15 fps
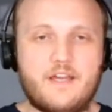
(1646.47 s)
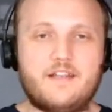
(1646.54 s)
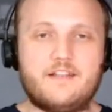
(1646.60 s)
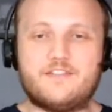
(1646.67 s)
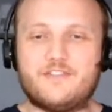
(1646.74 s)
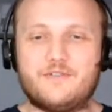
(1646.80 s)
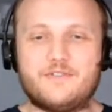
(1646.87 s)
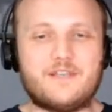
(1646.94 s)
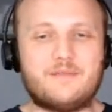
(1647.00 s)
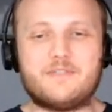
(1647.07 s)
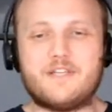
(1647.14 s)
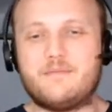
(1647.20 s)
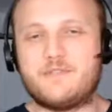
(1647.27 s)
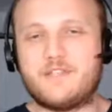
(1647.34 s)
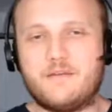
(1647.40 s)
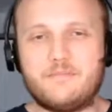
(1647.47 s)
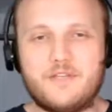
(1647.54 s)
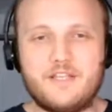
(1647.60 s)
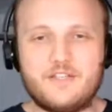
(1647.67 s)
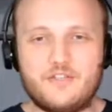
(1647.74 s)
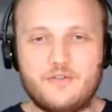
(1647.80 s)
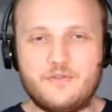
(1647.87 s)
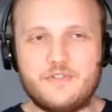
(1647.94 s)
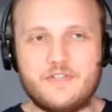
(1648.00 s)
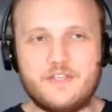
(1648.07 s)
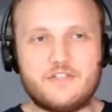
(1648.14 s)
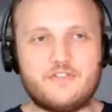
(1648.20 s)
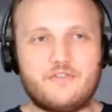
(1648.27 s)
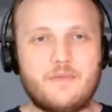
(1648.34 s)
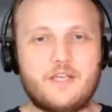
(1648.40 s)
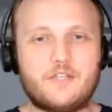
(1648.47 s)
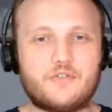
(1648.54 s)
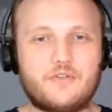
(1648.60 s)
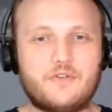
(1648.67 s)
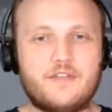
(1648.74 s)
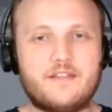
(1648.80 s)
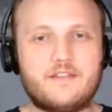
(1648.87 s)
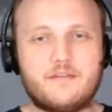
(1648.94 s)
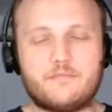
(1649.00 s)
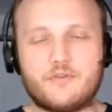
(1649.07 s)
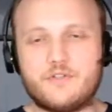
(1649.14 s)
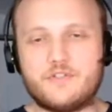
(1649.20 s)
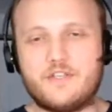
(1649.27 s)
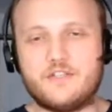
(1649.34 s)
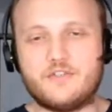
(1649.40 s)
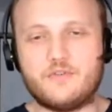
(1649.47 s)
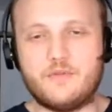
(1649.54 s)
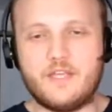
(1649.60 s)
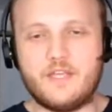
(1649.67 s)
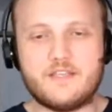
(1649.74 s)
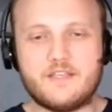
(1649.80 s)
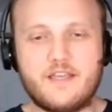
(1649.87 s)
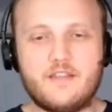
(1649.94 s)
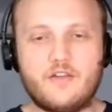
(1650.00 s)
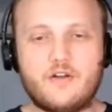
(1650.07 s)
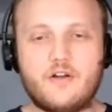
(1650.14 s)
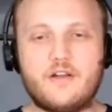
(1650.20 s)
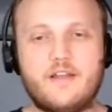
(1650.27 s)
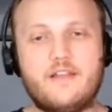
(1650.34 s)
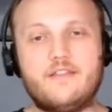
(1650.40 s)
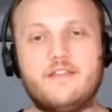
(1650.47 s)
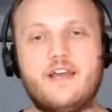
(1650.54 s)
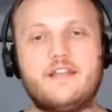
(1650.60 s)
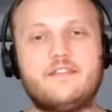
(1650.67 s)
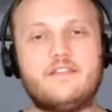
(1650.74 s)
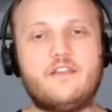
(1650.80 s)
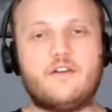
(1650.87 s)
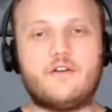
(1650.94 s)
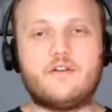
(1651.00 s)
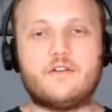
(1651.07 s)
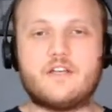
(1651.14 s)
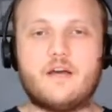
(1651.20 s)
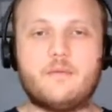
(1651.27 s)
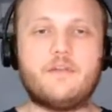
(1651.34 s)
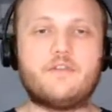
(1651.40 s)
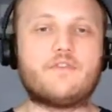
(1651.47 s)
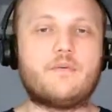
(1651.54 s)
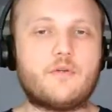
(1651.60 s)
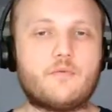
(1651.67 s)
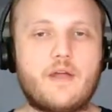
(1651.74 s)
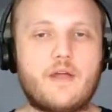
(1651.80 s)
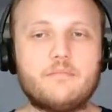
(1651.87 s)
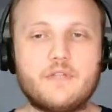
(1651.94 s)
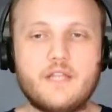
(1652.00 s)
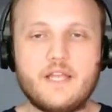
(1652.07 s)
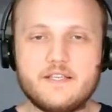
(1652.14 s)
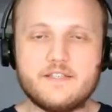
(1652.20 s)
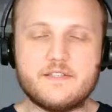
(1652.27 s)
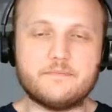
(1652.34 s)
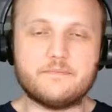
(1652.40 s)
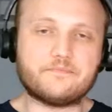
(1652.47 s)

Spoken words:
And so sometimes companies use this to make sure that the person is who they say they are and that they're coming from the right place.